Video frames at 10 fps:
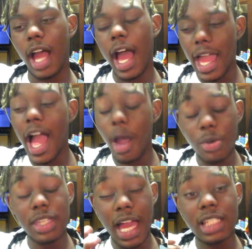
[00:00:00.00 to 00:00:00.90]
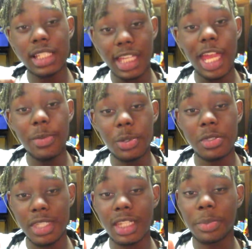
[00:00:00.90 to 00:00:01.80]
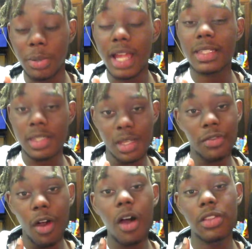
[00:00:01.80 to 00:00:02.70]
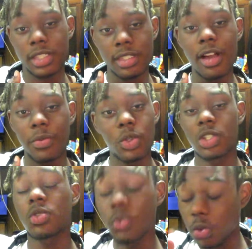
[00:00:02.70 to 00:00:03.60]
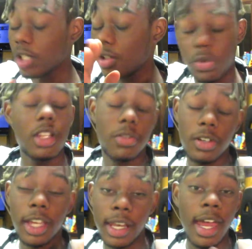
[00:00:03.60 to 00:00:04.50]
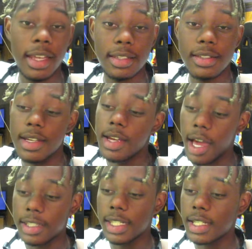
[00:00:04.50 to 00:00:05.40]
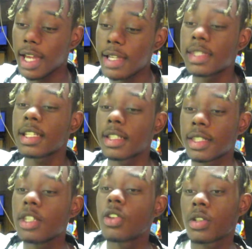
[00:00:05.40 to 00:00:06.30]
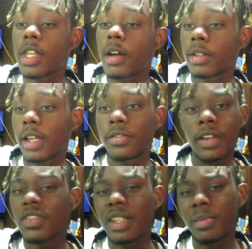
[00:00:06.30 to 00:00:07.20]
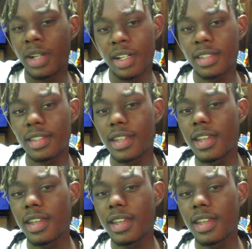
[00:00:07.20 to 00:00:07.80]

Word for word: I, I was actually able to set the prices of all the stuff, which is really, really freaking nice. I set it. I set the t-shirts down to like 15 bucks.